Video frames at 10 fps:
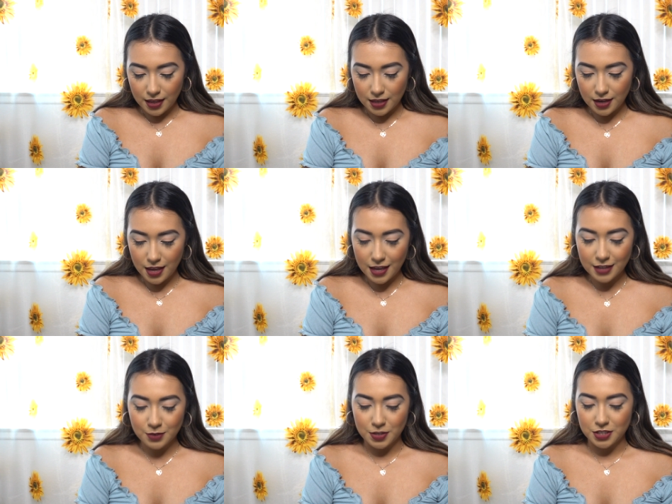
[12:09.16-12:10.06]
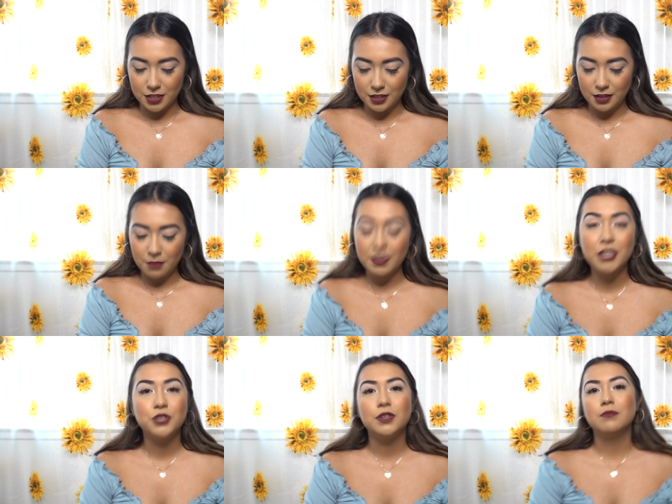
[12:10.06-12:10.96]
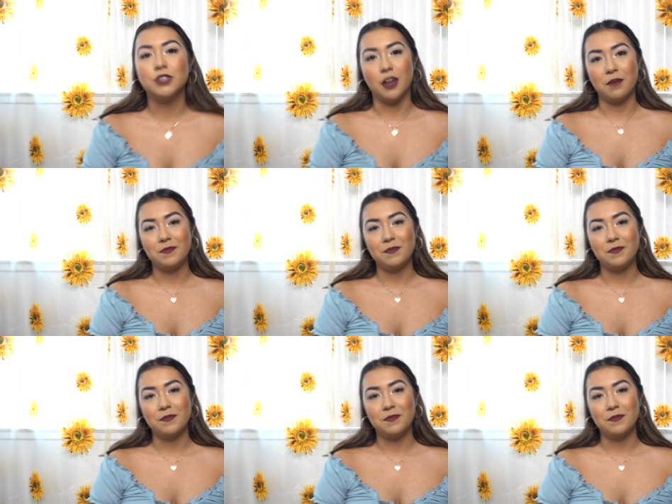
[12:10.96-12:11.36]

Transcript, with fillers: Next question. My dream job.